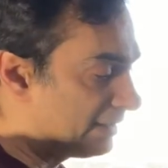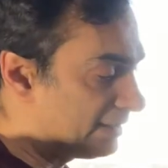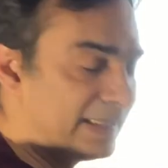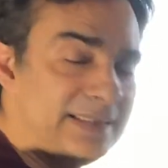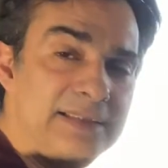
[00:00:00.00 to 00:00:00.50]

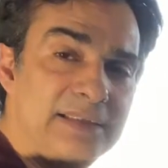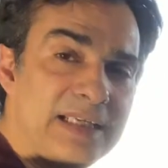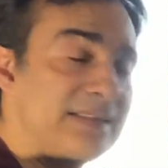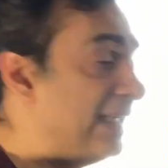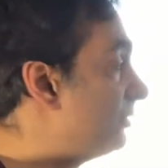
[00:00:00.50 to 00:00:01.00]
slightly
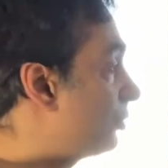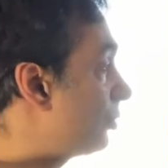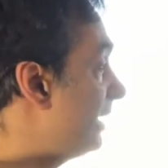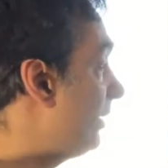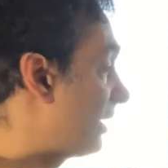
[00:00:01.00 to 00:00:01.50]
less
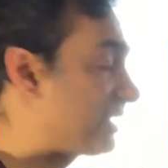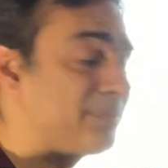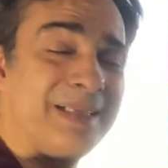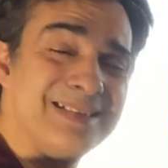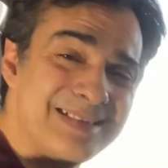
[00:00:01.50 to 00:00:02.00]
entry or
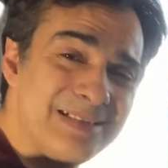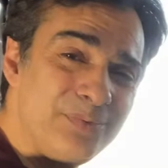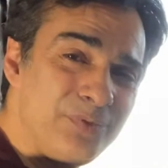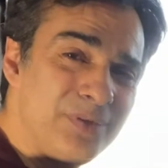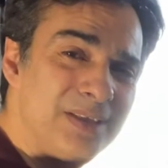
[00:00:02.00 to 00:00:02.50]
expensive